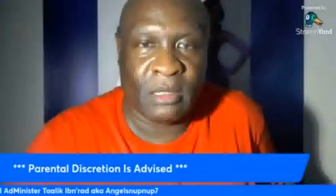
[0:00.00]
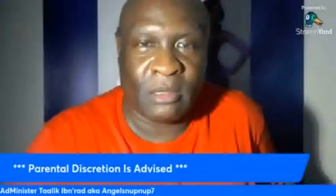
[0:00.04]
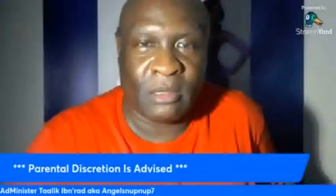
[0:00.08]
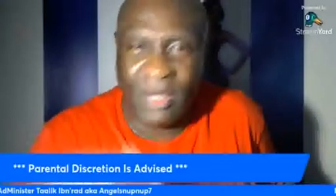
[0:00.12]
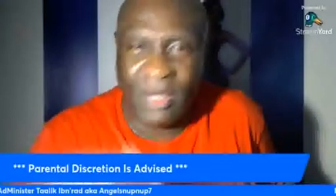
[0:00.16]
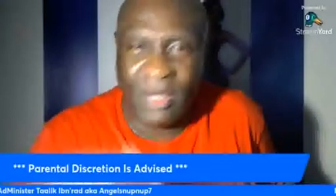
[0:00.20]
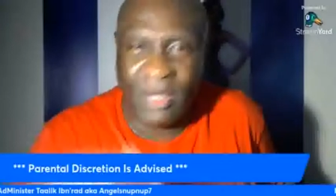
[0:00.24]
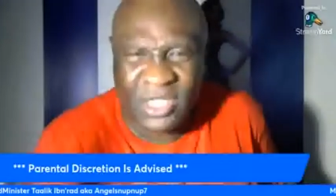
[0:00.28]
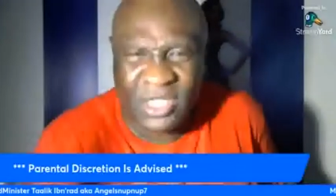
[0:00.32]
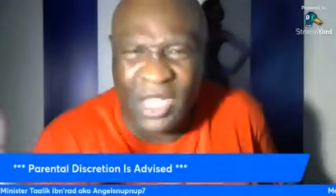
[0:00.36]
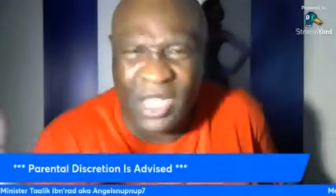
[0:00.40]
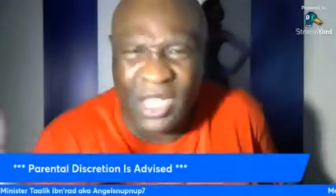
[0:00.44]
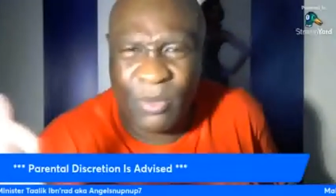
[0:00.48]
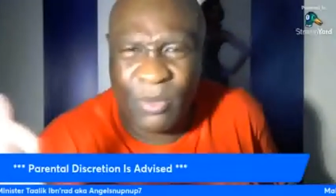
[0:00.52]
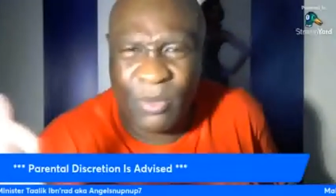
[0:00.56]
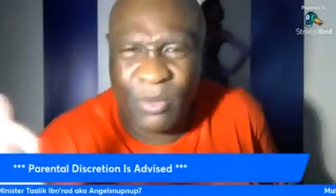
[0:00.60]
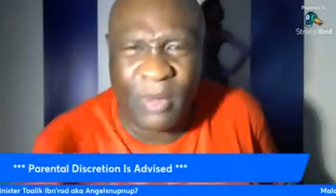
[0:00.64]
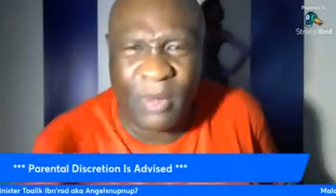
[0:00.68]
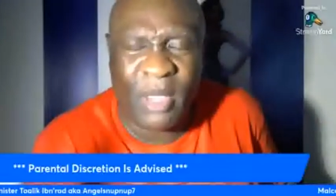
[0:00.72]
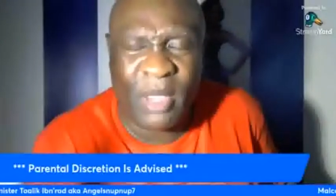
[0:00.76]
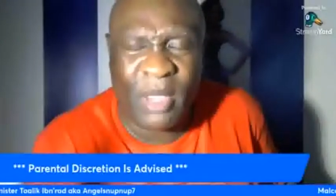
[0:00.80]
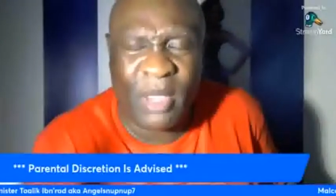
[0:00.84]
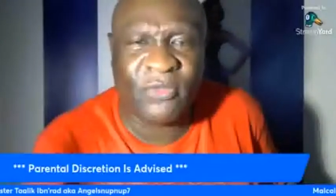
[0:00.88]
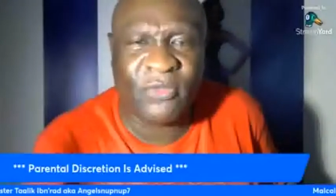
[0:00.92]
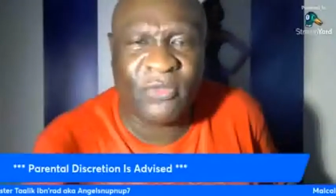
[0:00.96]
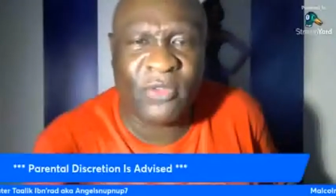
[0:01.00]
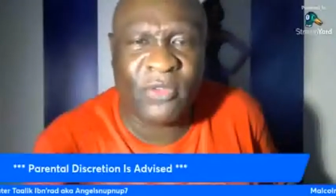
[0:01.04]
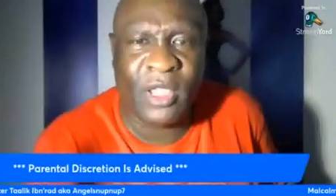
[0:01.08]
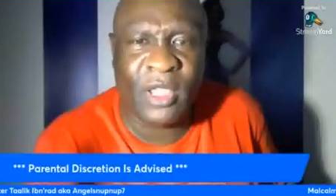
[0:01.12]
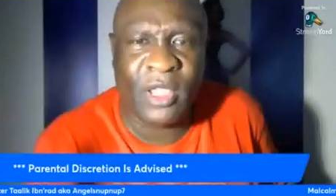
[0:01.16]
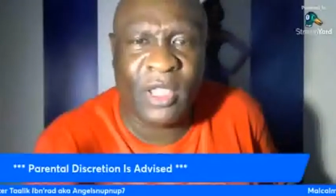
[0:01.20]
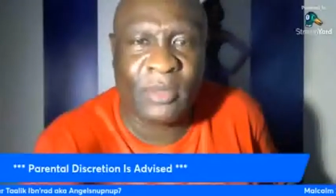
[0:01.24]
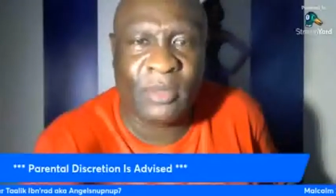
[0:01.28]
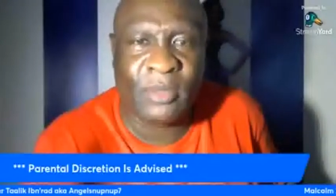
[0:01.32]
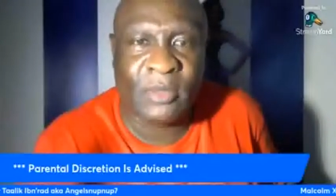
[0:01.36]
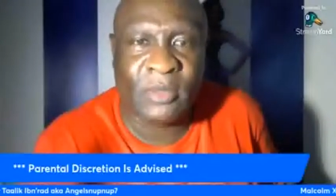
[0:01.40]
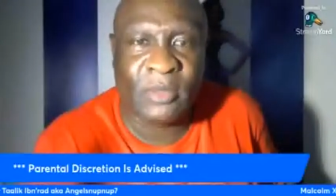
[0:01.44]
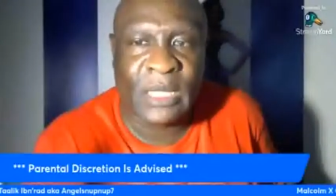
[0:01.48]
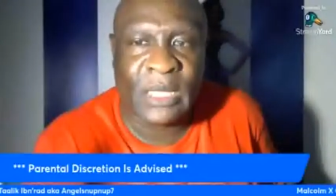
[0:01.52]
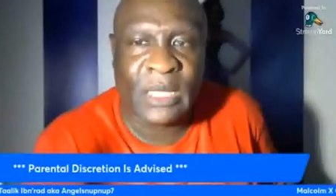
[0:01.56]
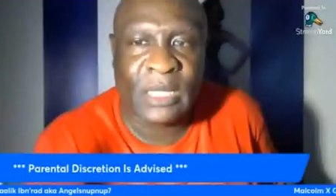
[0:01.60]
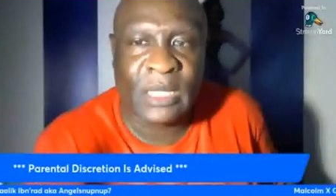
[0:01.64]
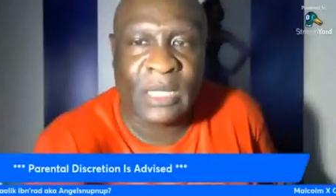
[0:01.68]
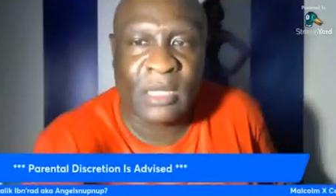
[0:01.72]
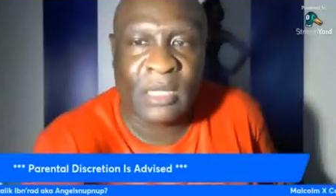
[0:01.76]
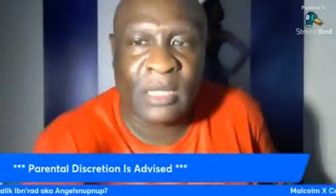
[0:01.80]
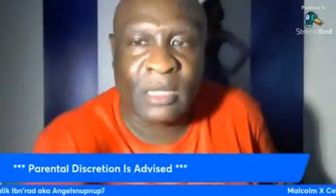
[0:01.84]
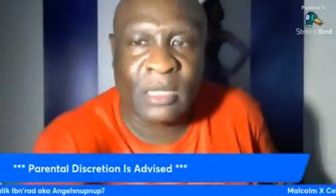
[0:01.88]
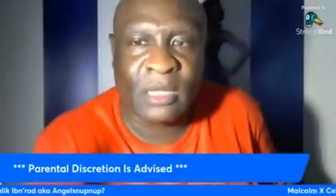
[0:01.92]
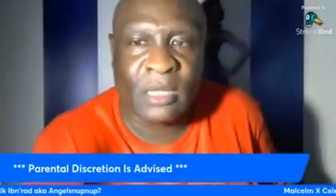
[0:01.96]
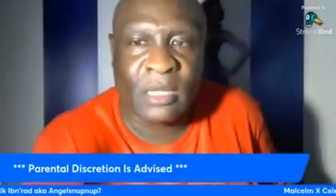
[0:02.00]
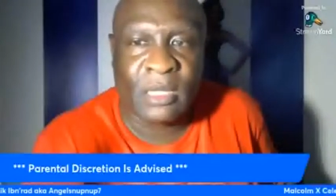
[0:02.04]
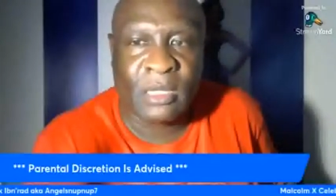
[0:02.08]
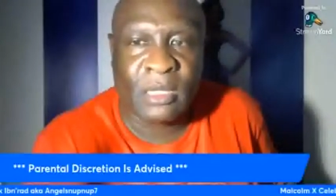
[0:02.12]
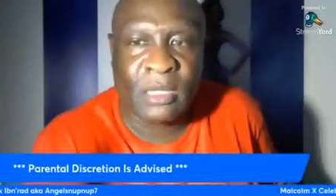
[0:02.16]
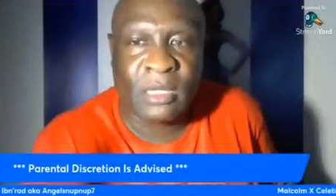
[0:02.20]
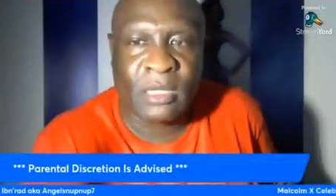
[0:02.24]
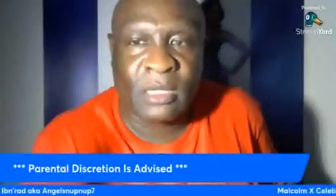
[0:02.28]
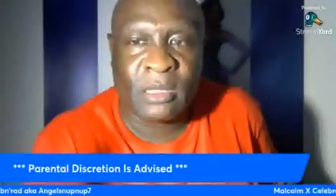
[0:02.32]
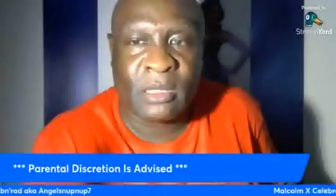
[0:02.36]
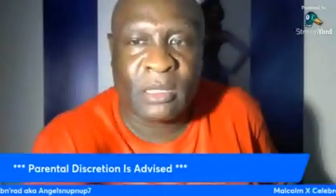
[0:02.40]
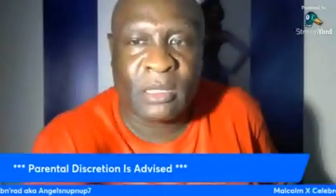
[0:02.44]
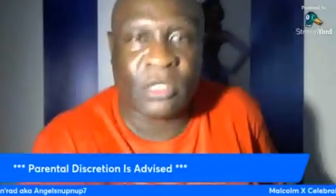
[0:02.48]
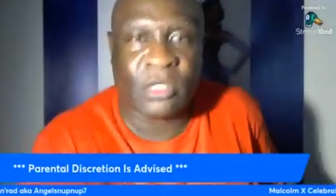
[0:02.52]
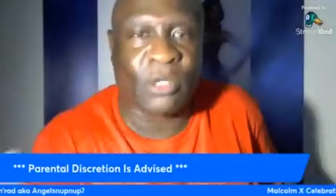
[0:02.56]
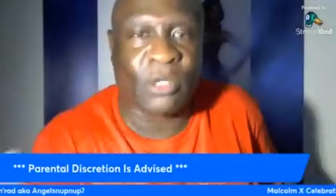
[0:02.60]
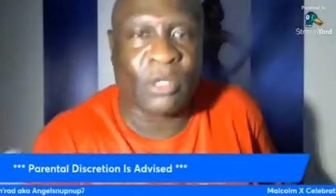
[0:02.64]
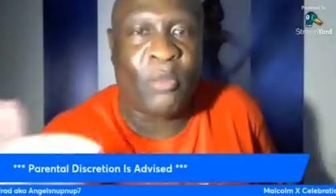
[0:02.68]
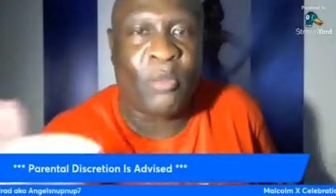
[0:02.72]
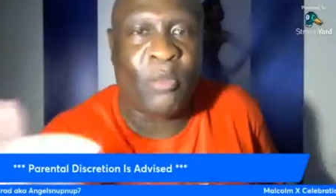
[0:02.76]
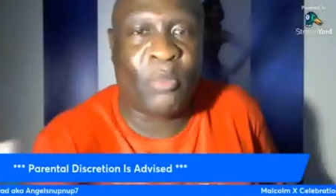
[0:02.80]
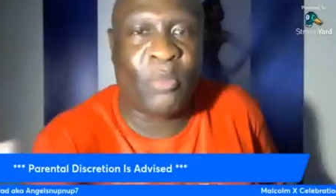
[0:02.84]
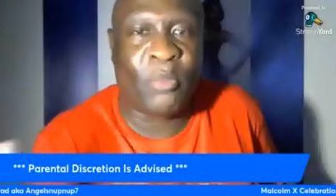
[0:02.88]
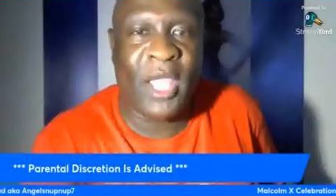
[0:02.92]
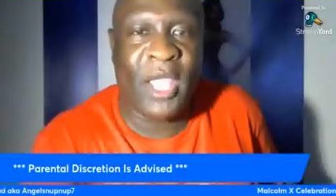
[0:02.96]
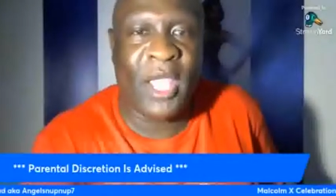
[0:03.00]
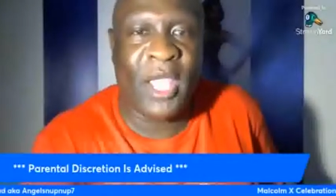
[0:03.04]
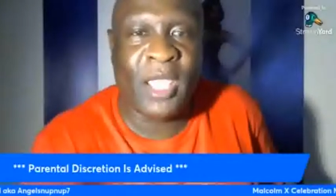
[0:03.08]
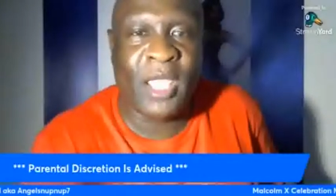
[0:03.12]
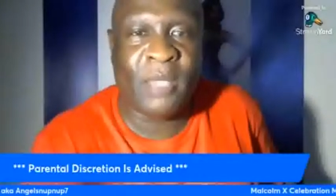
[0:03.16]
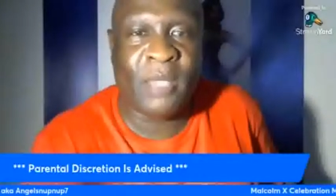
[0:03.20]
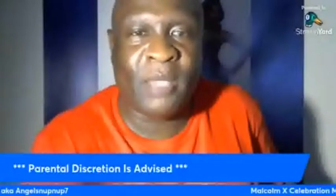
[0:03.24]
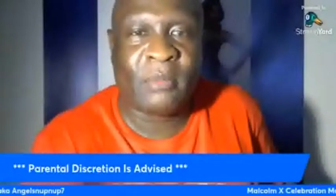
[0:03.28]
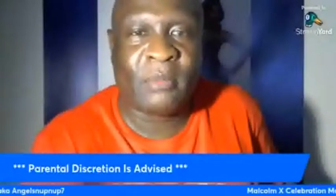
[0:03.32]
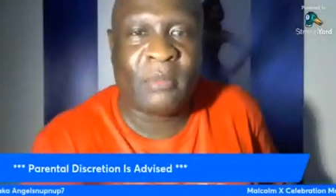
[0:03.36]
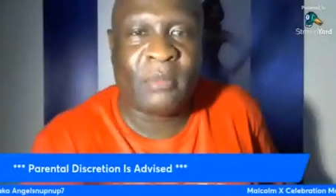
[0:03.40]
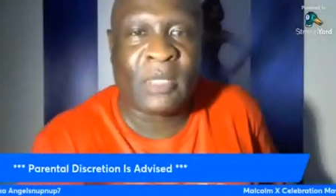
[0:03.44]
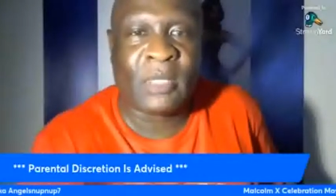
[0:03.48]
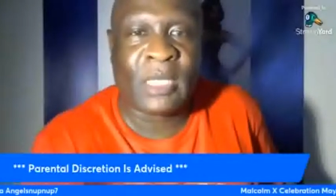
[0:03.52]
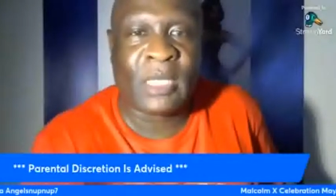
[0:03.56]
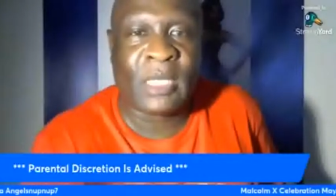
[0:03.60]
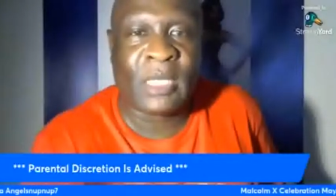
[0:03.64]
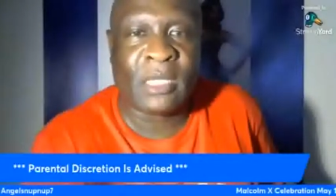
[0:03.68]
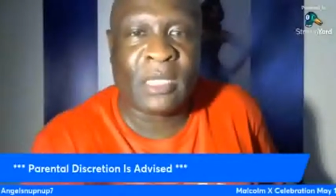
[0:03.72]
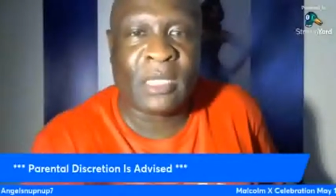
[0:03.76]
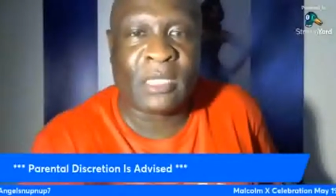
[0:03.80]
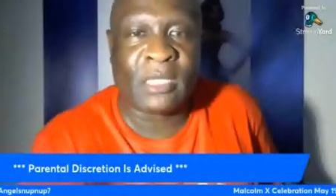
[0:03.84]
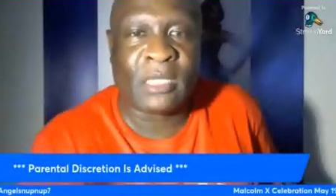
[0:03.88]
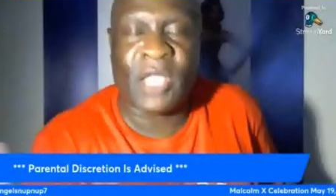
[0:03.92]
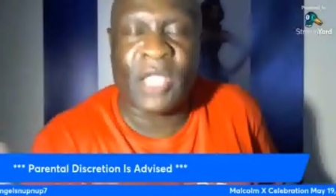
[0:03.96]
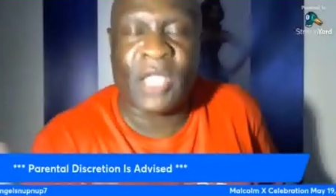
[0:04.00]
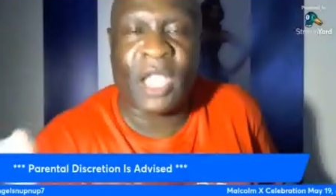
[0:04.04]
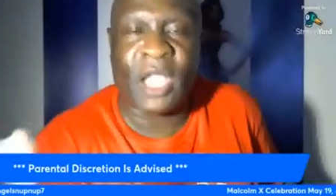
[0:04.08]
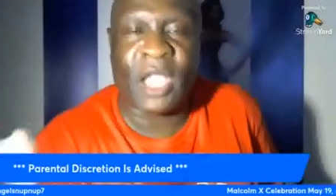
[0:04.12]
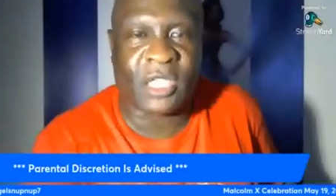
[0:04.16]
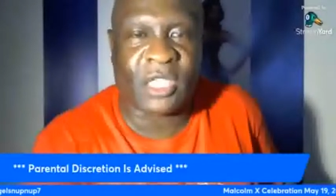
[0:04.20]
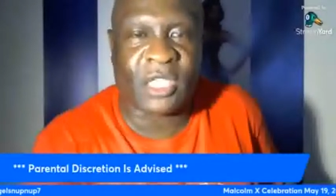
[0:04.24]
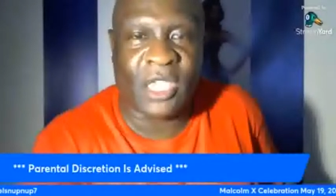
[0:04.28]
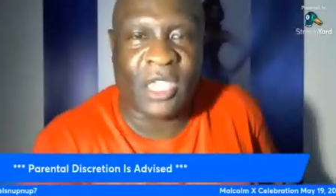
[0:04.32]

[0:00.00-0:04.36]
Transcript: You understand where I'm coming from? So don't blame Dr.